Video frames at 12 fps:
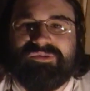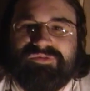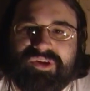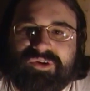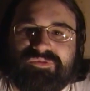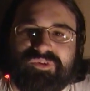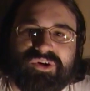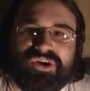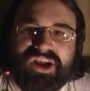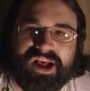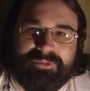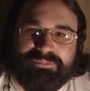review for
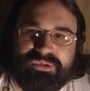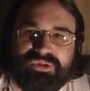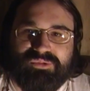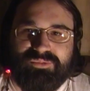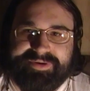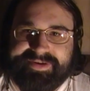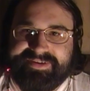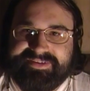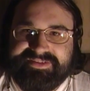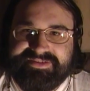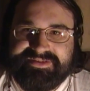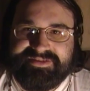a couple of
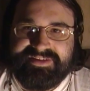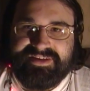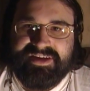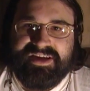weeks.